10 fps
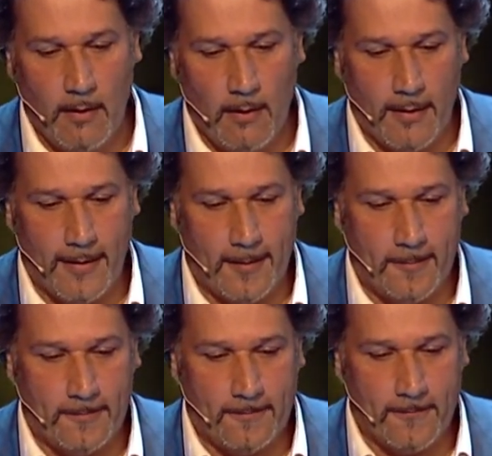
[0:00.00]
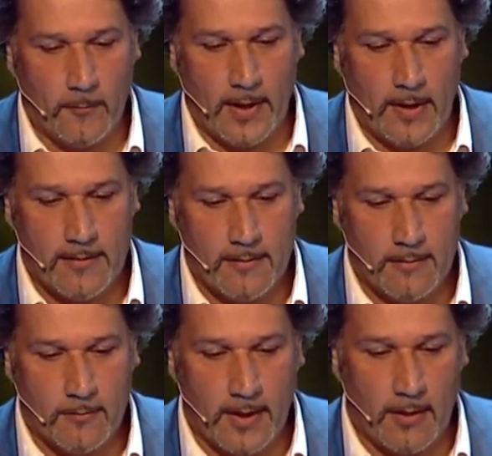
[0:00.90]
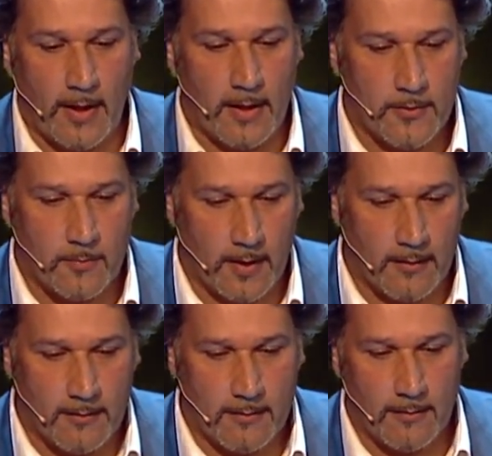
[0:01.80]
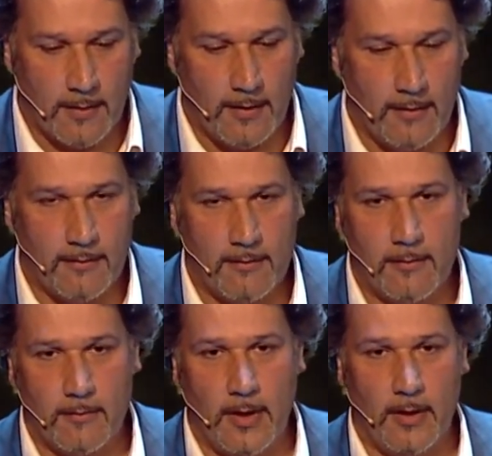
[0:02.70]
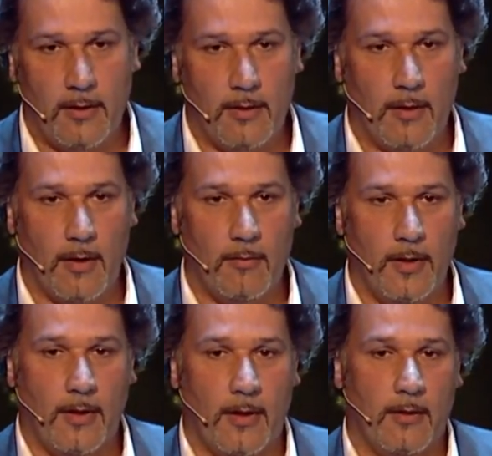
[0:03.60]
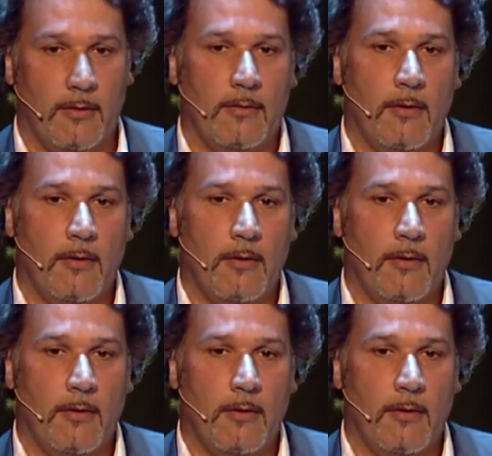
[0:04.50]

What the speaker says: One other aspect is really how we can